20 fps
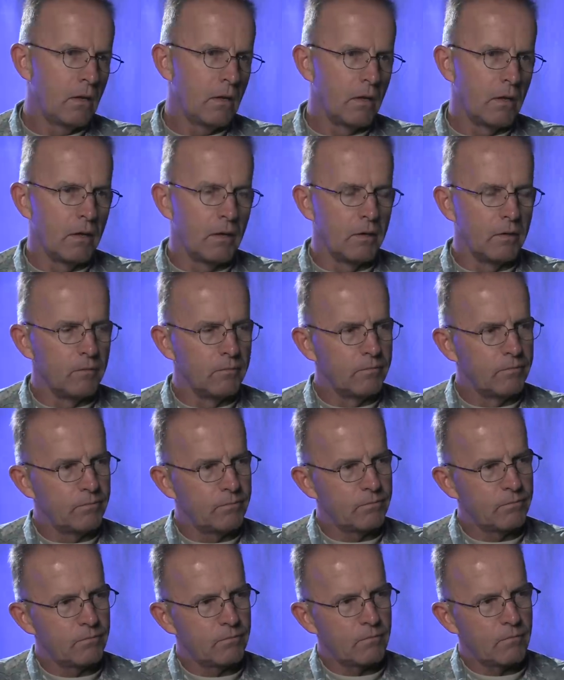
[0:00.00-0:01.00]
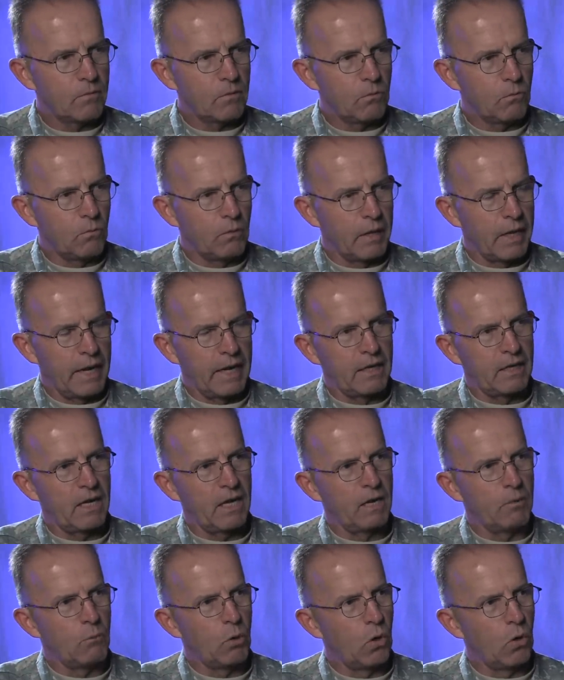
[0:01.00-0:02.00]
Um, when I
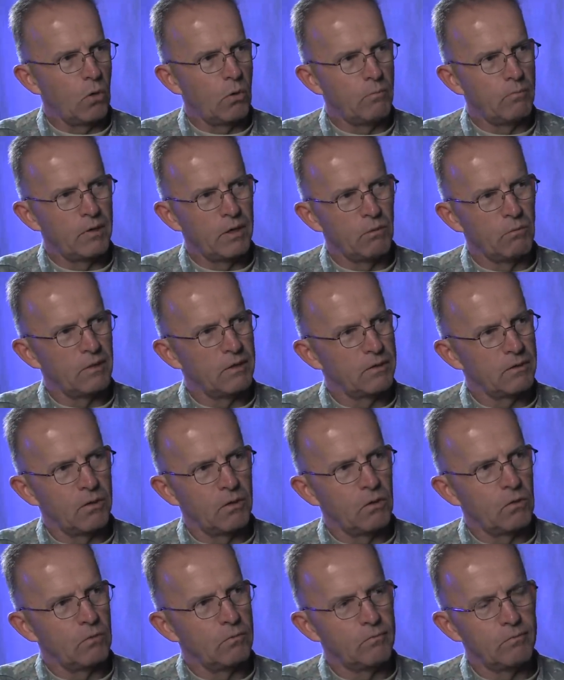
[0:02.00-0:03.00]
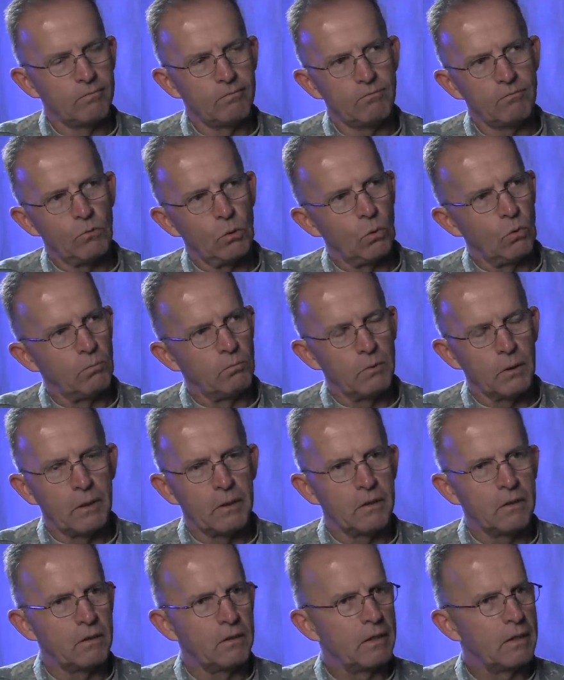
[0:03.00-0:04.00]
came home, there was no
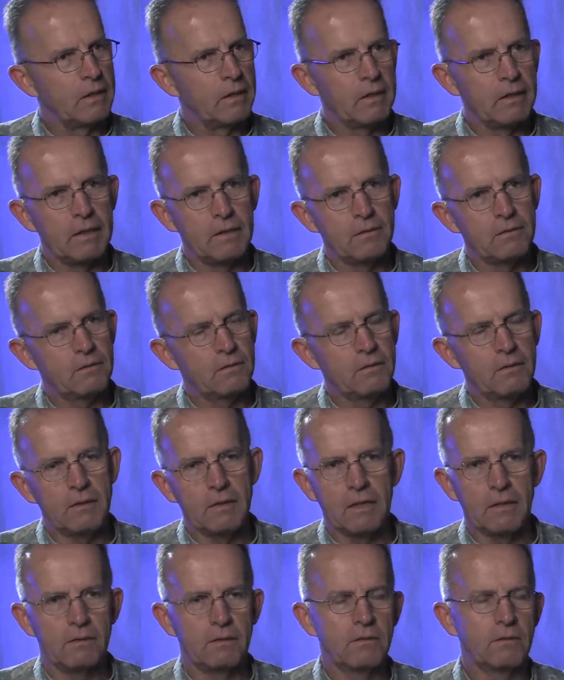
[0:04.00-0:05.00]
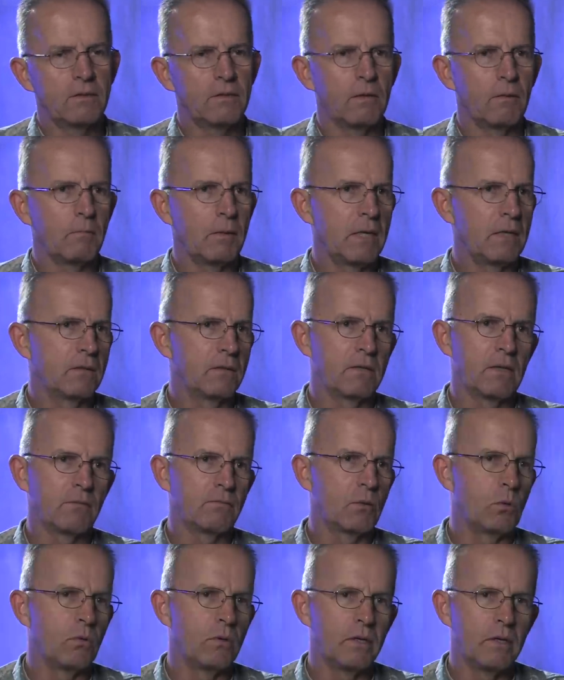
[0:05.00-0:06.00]
hoopla or none of that, thats still that
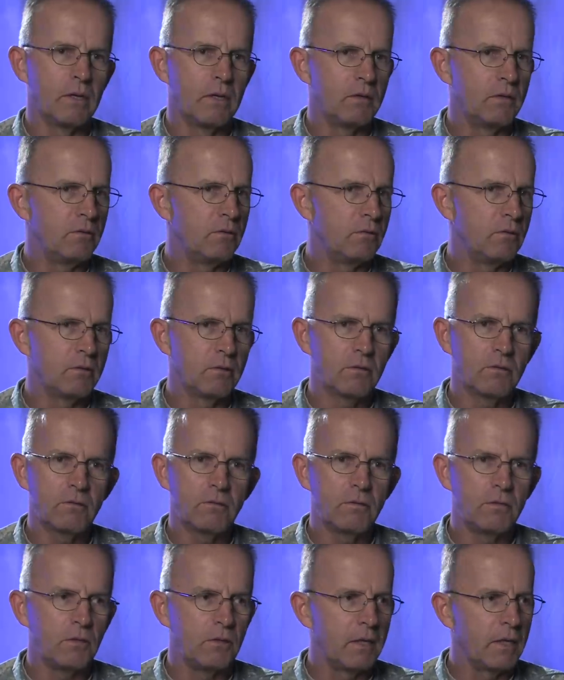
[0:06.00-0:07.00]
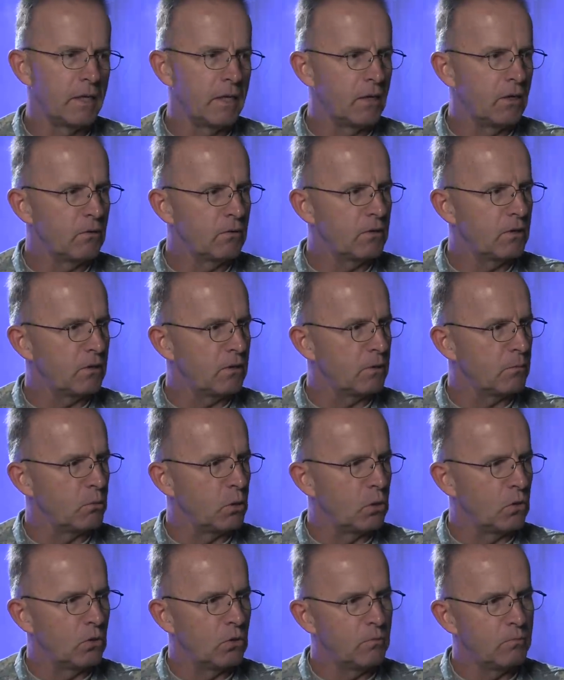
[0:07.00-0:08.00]
stuff going on. You just you get out, you come
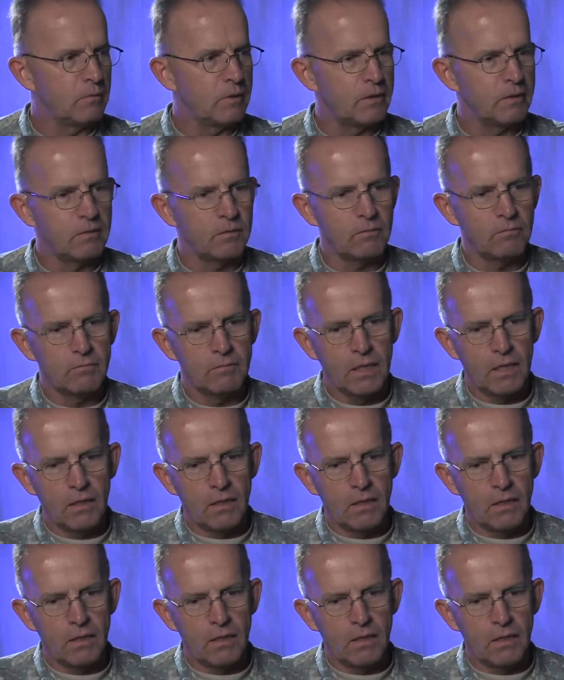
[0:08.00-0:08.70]
home, and